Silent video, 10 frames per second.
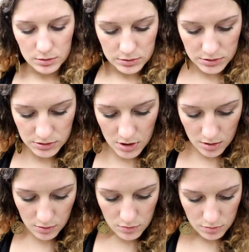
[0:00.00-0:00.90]

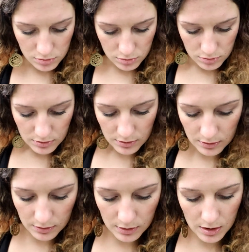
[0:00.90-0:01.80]
So
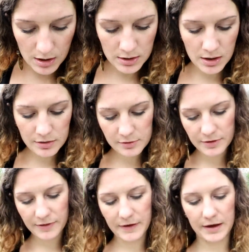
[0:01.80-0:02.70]
another
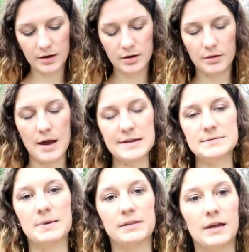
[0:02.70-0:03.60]

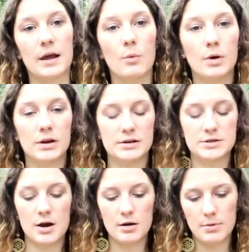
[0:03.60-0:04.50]
aspect that I wanted to
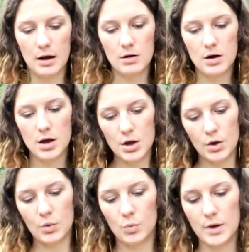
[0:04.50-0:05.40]
talk about
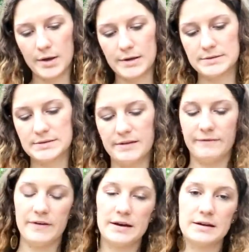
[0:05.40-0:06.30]
was the
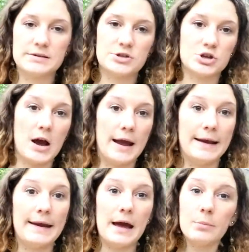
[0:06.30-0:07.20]
Venus
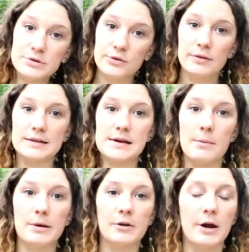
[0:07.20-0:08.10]
trine Neptune that's
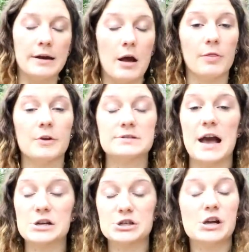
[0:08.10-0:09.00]
happening right now. There's
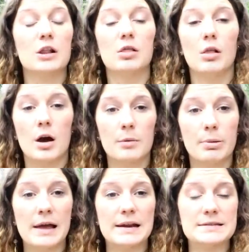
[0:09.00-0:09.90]
actually a lot of
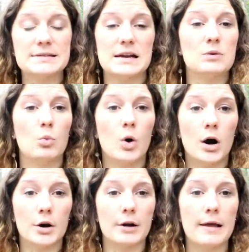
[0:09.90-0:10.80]
planets in
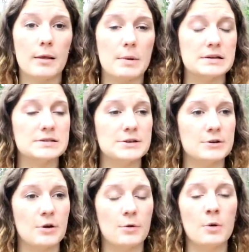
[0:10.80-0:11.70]
water elements.
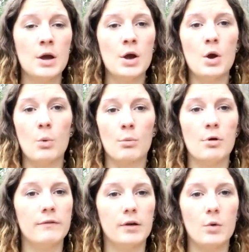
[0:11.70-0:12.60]
So we're
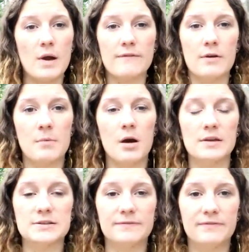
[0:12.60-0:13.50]
moving away from all
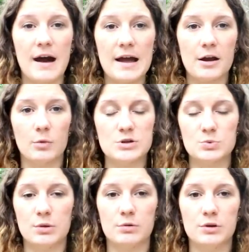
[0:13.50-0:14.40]
this fire, which
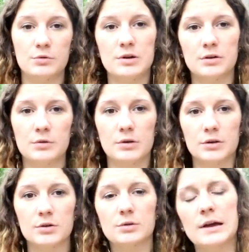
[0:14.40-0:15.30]
we were
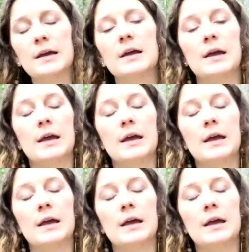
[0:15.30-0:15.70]
doing,